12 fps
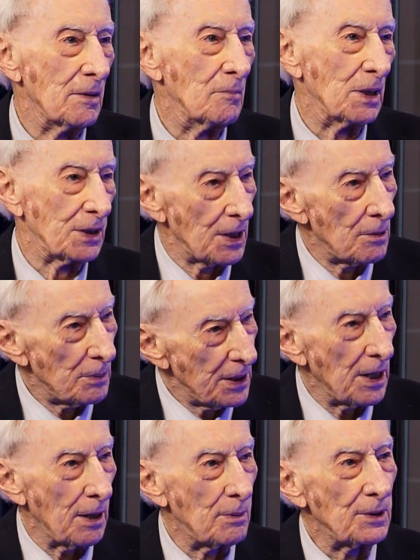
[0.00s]
but they'll
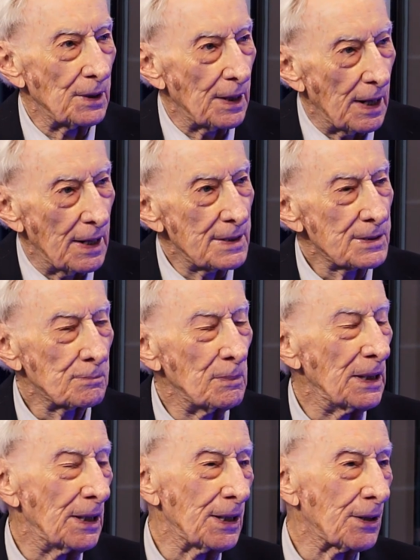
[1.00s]
be able to ask
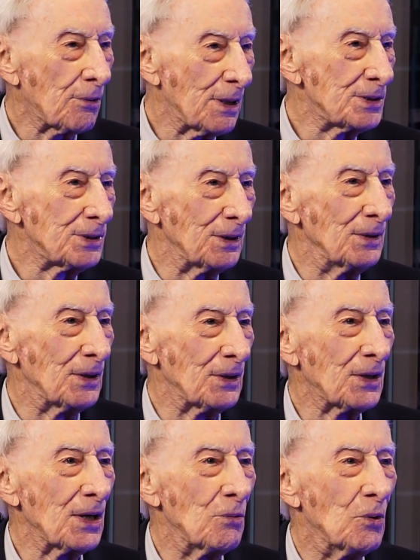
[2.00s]
me any question
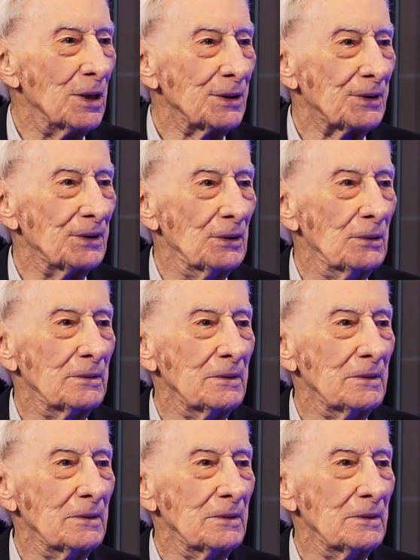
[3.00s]
that they want to.